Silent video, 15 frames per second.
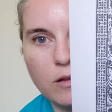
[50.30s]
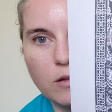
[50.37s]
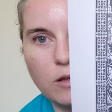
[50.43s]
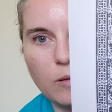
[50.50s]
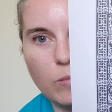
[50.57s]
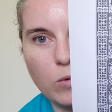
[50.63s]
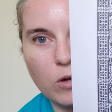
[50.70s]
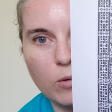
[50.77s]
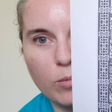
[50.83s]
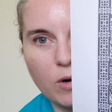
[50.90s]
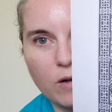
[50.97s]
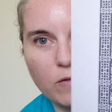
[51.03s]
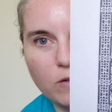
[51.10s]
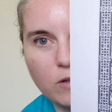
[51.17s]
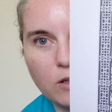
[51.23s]
the Templar
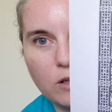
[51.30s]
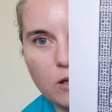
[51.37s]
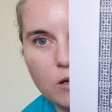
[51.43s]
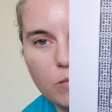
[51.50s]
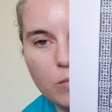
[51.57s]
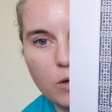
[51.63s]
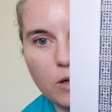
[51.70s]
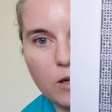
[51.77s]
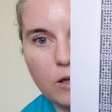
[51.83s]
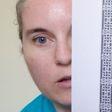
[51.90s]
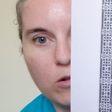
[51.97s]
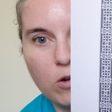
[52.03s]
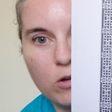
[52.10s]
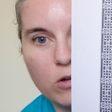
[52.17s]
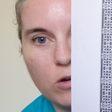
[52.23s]
Prophecy by
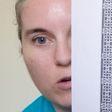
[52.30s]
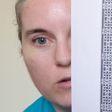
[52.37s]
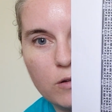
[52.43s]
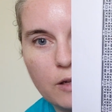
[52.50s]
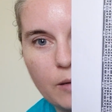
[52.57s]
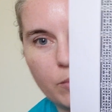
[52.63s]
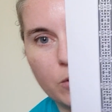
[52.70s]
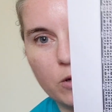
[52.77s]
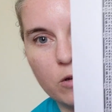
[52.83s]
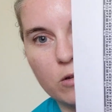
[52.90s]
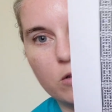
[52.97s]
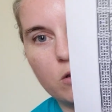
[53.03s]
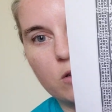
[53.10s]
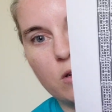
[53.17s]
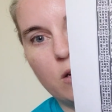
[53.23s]
Long Dog
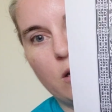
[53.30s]
Samplers.